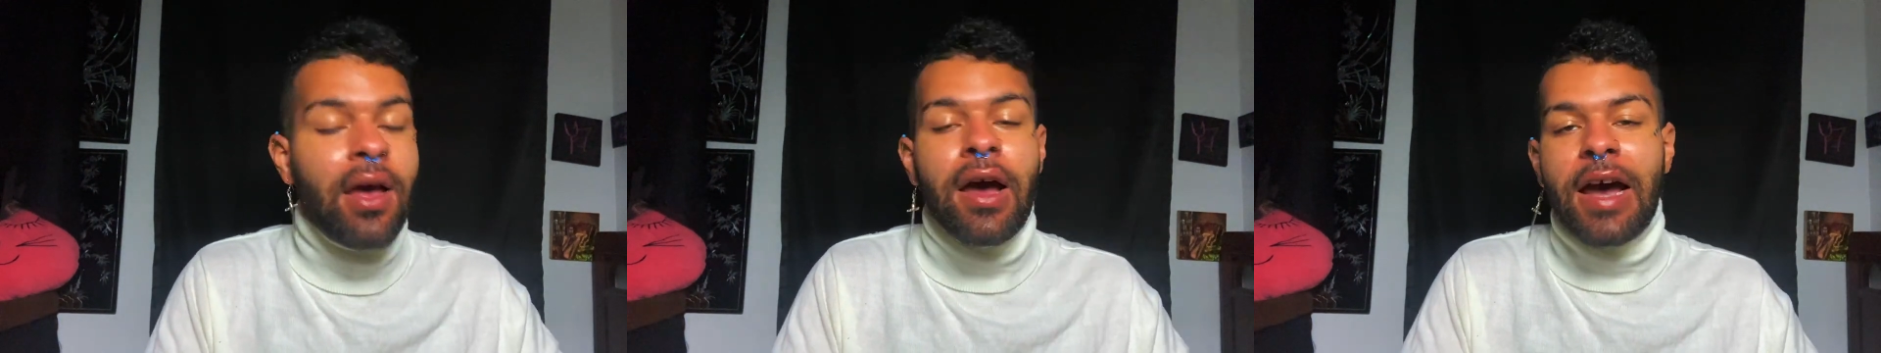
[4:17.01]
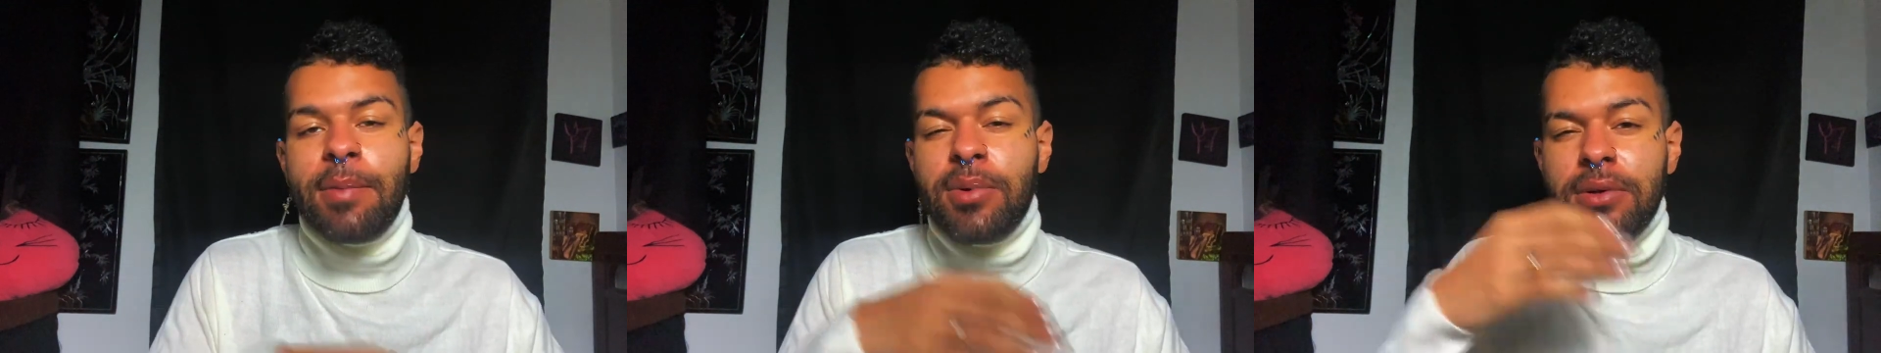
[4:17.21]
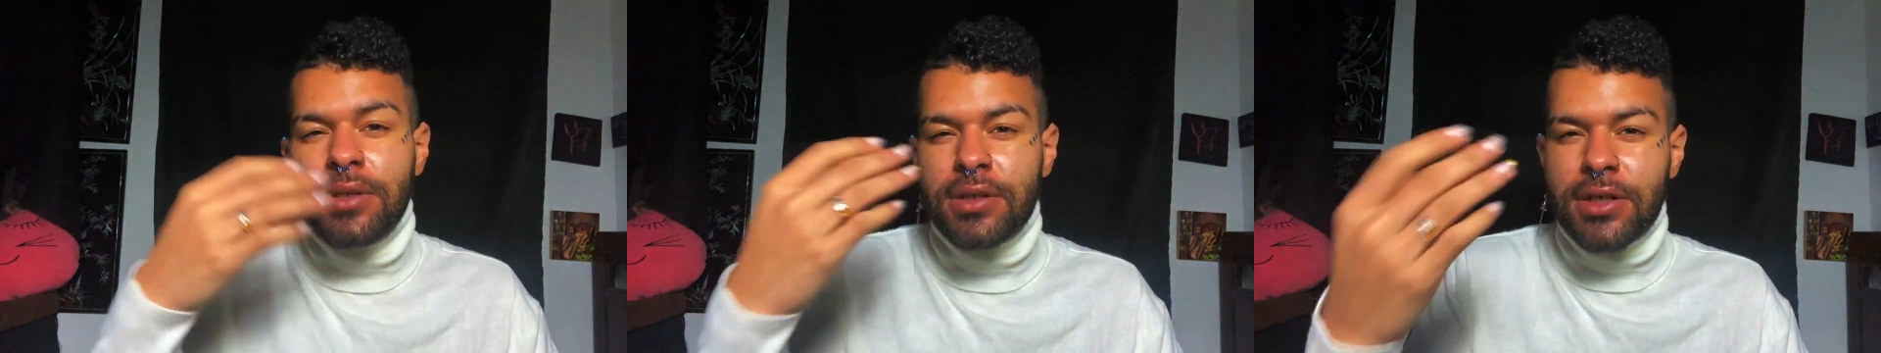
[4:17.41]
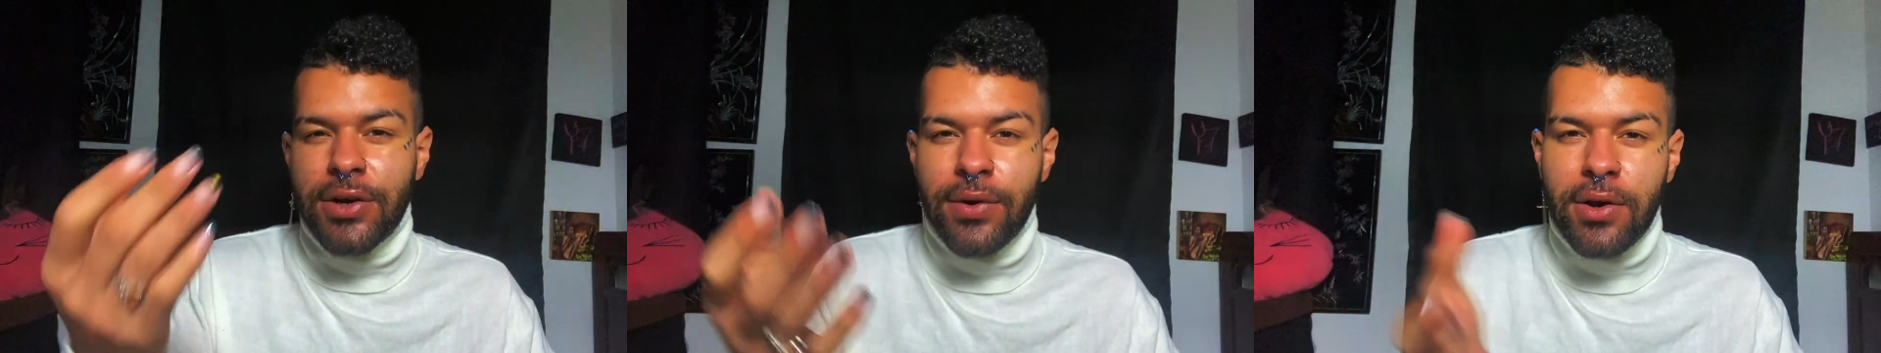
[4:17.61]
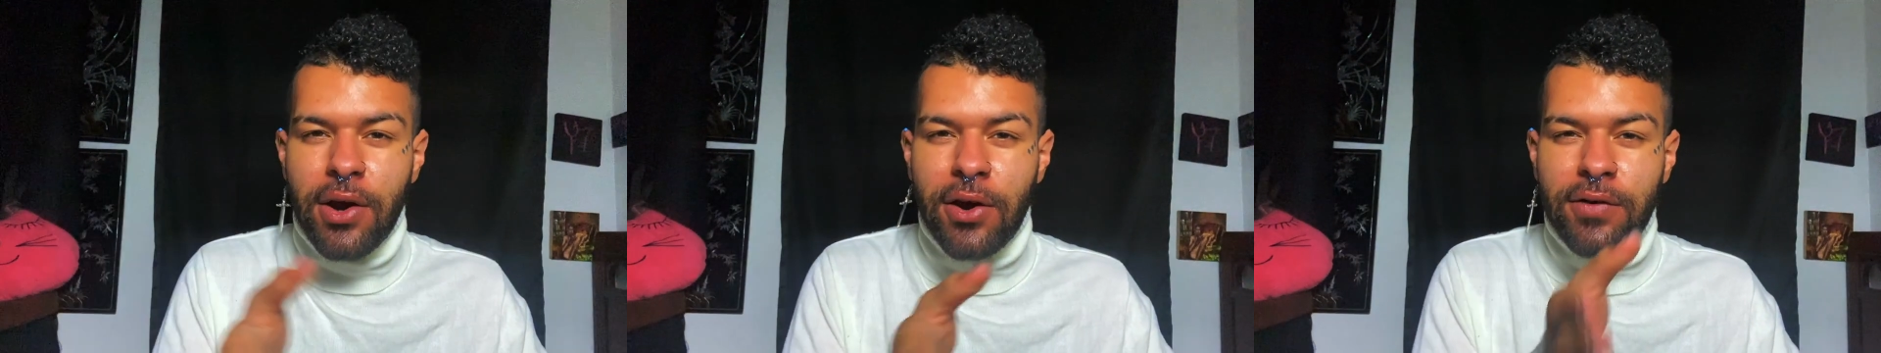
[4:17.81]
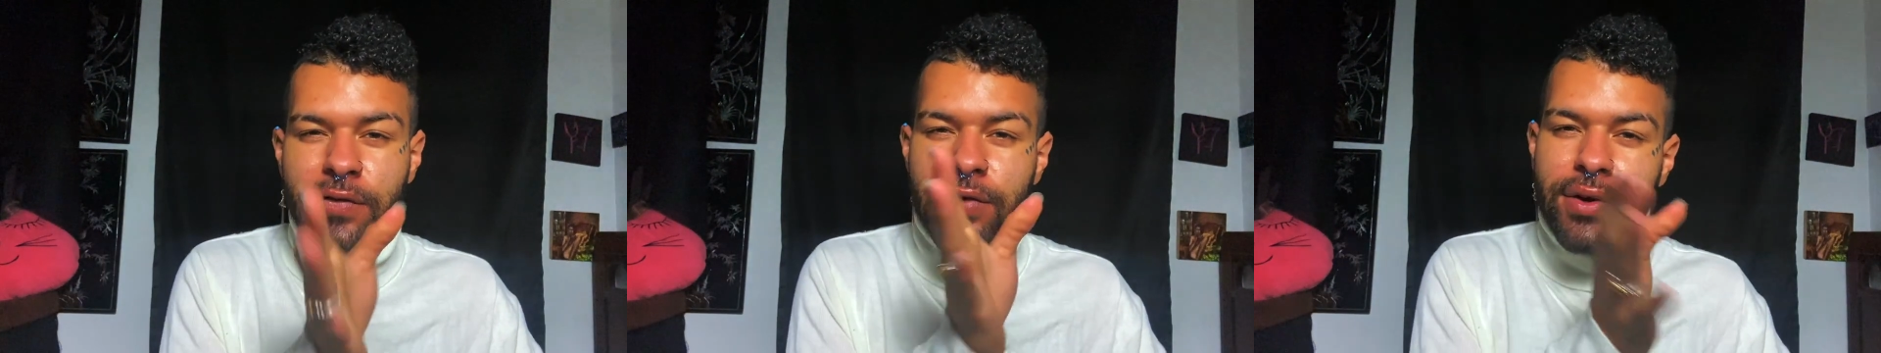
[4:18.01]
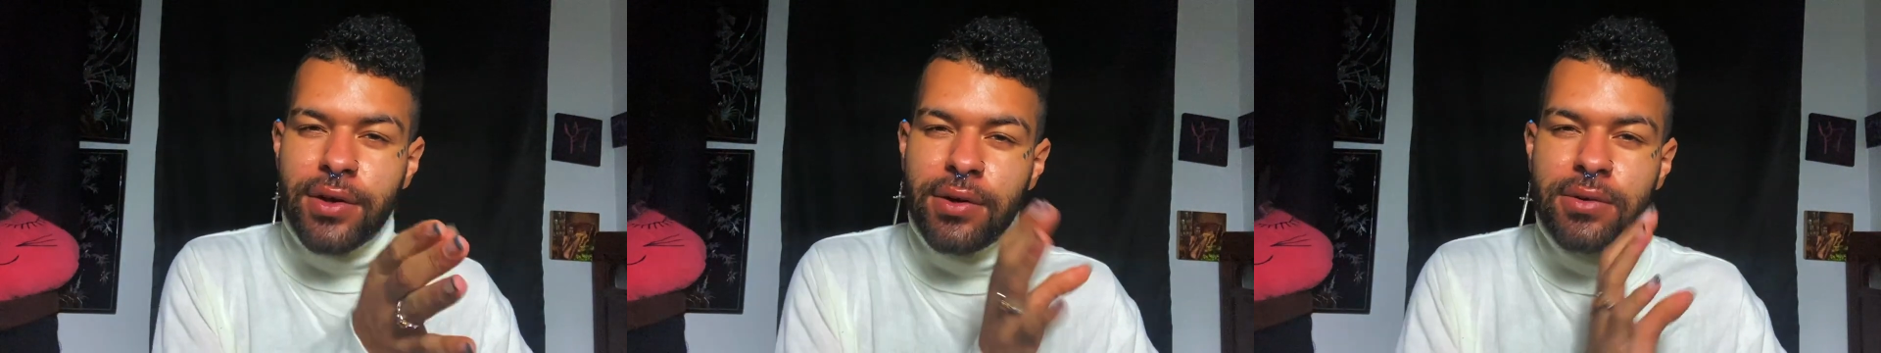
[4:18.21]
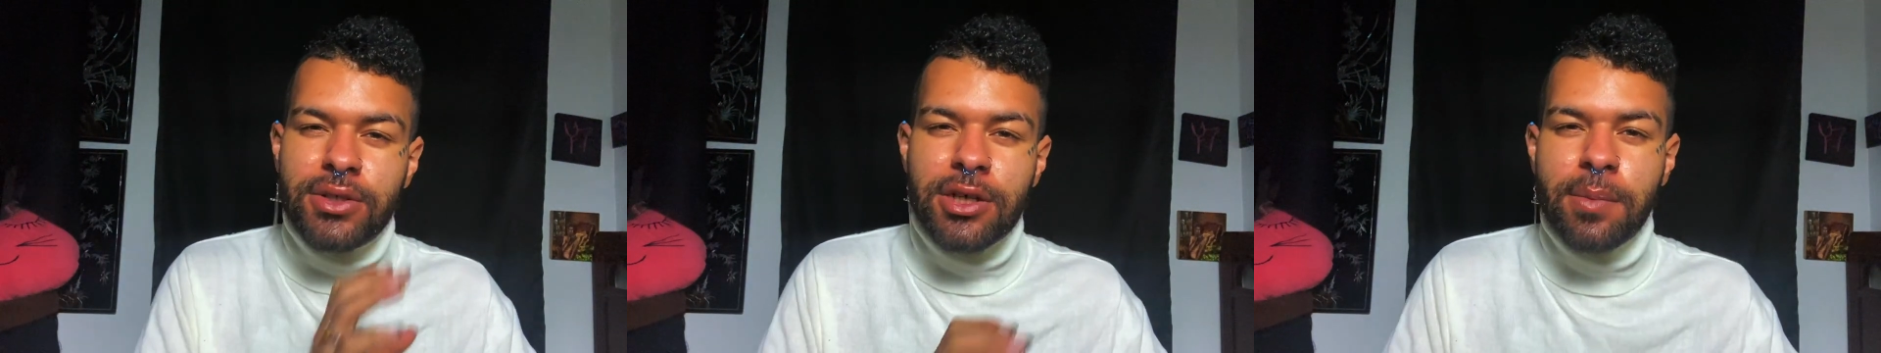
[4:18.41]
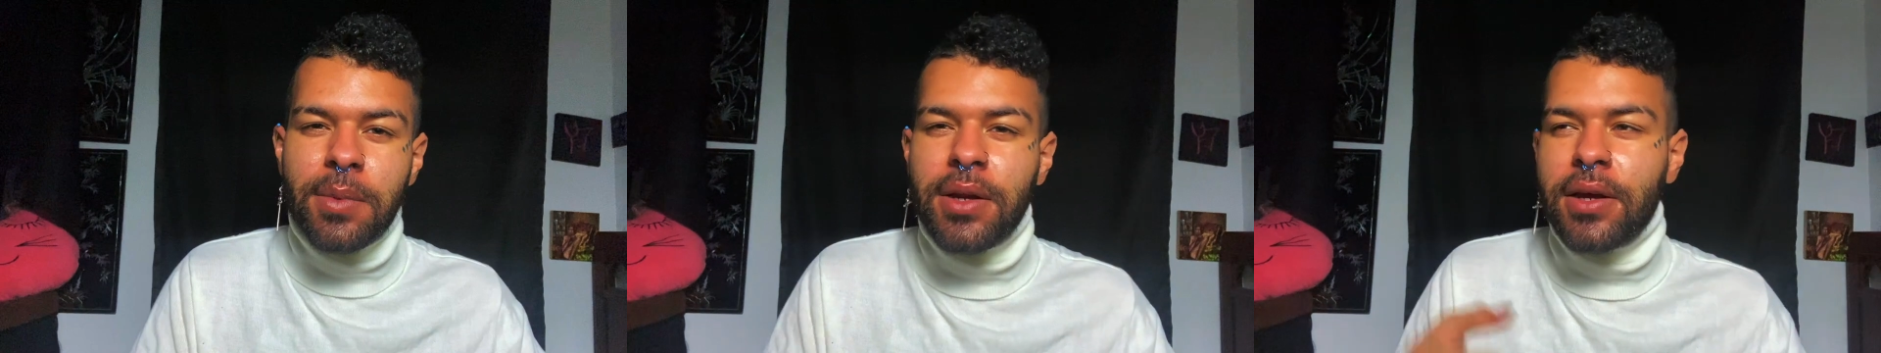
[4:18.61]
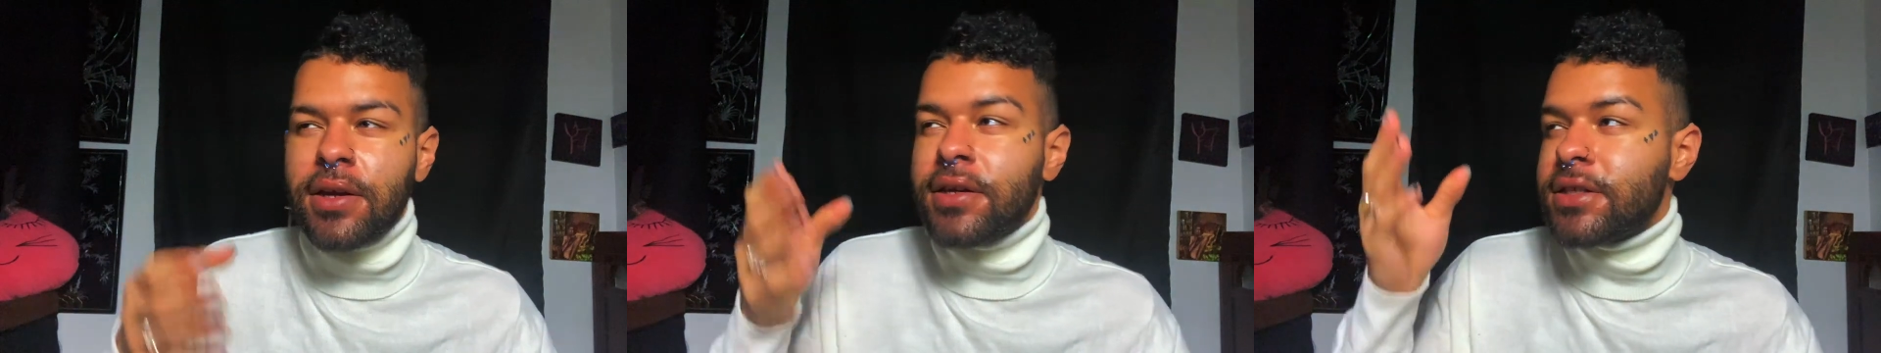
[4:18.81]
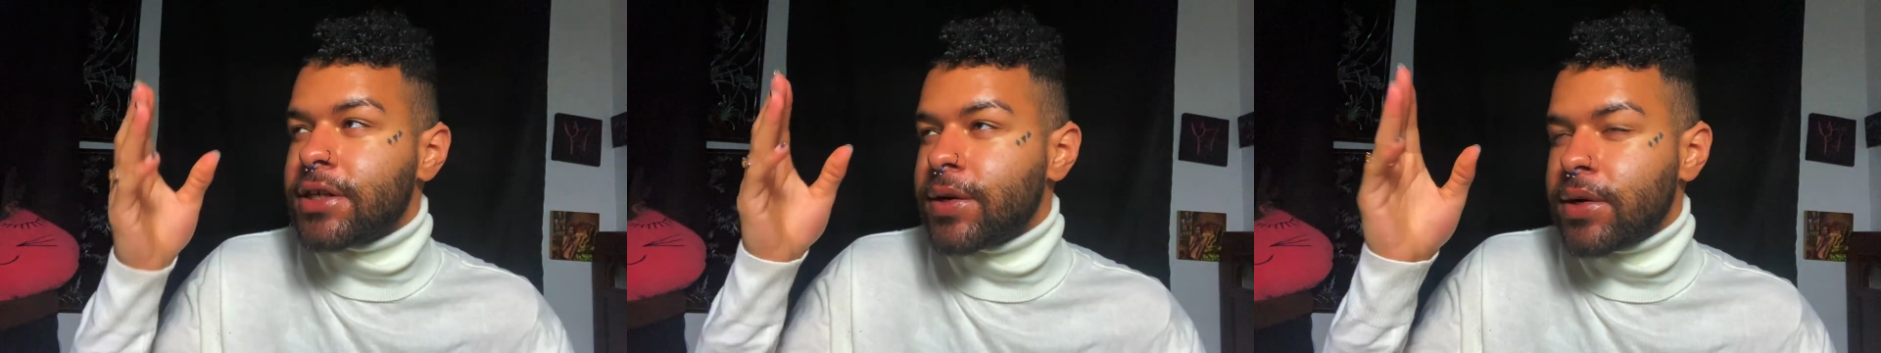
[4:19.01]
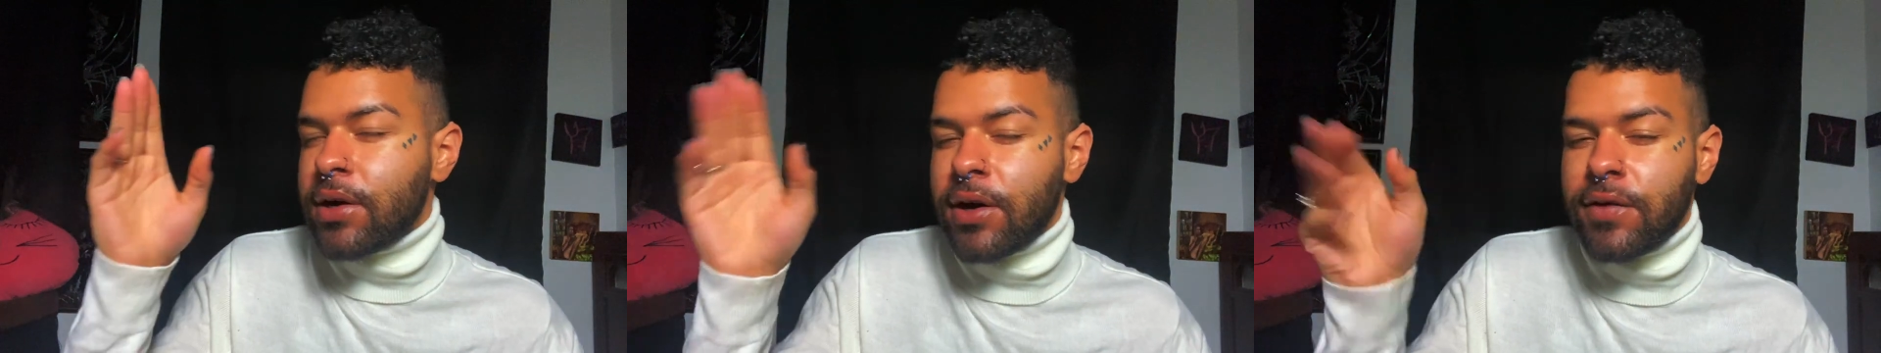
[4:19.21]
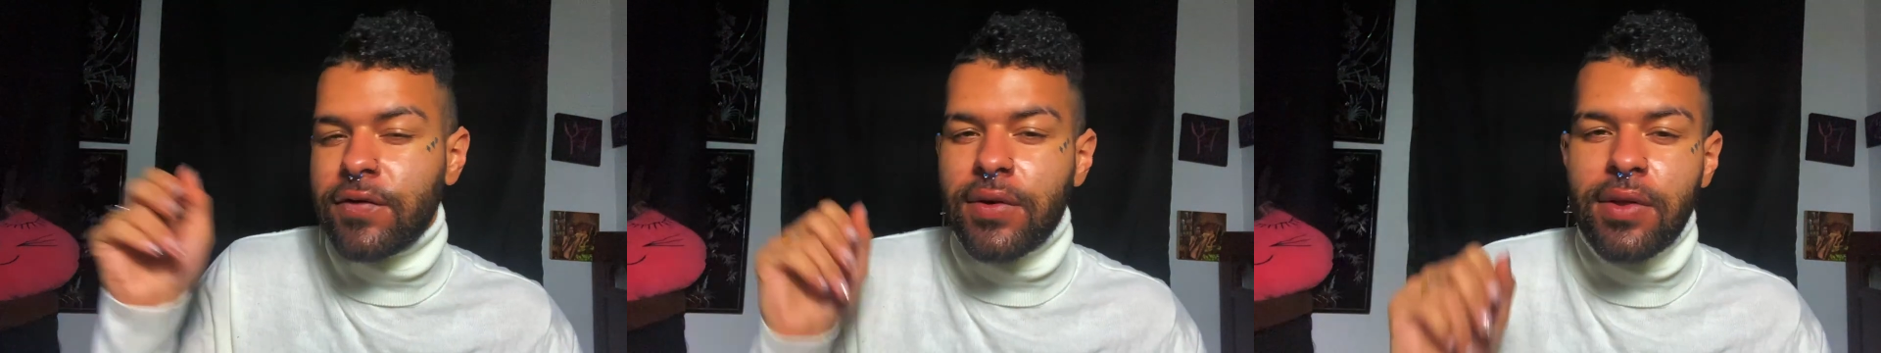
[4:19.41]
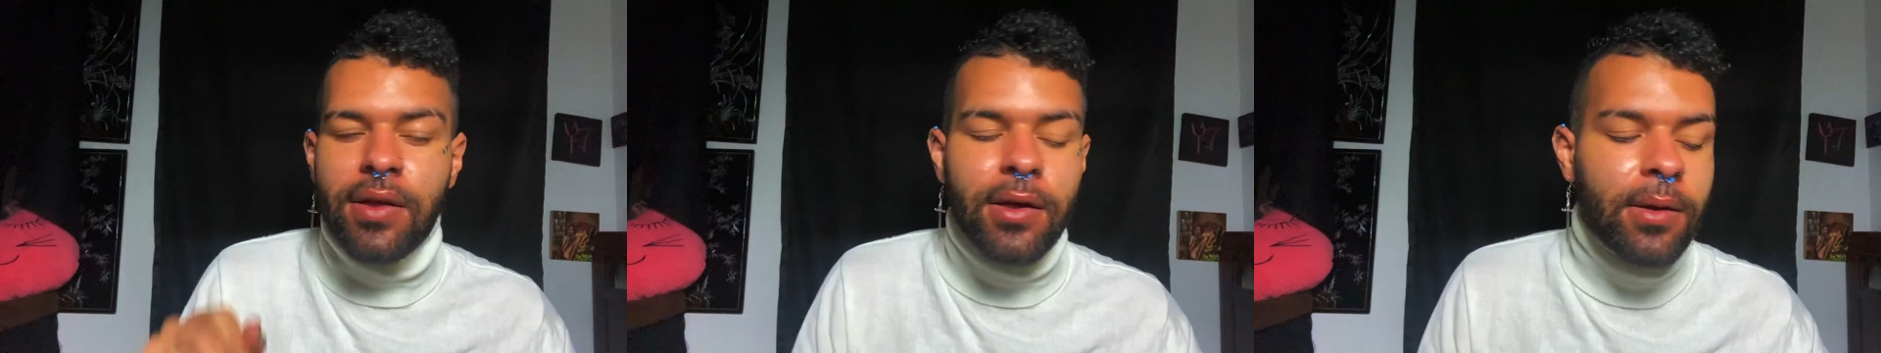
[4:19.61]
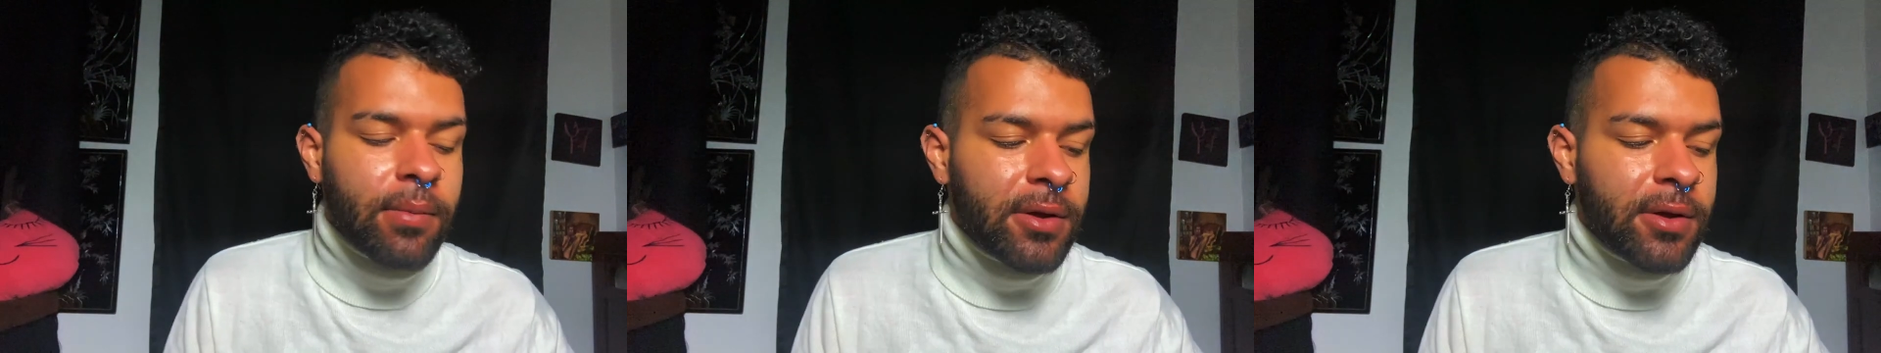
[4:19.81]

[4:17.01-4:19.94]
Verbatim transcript: I pulled a tarot card for you, Gemini, a tarot card for them,